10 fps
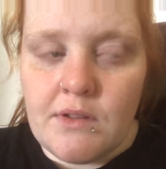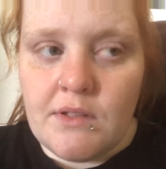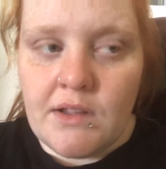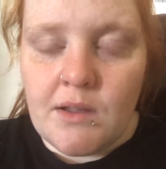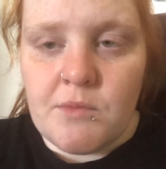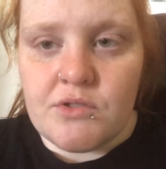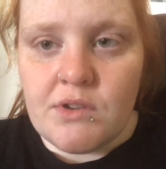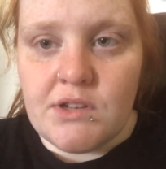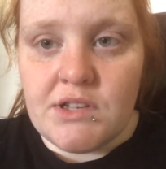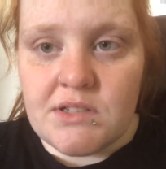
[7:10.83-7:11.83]
like, I'm not
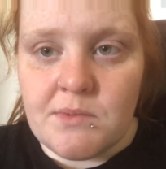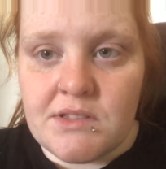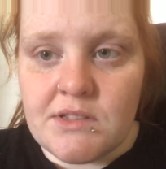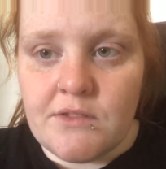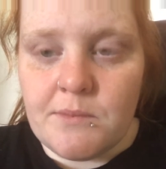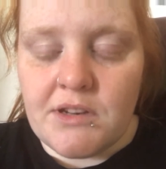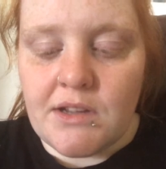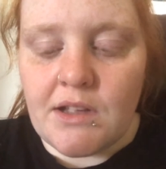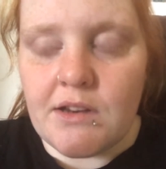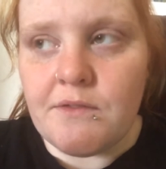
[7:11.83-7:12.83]
trying to jinx myself, but I
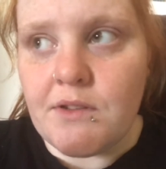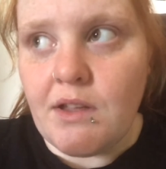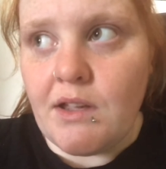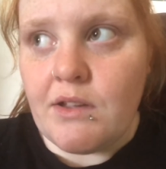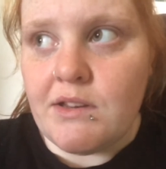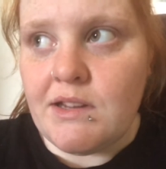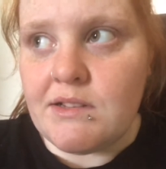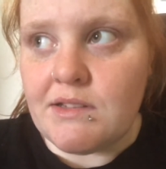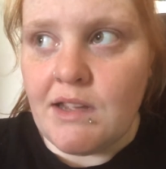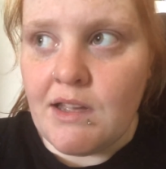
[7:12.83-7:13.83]
kind of feel like I could
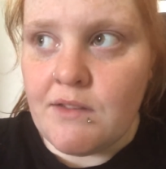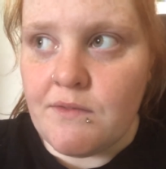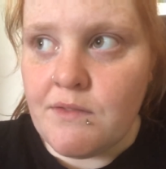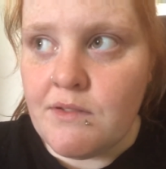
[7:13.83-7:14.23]
easily have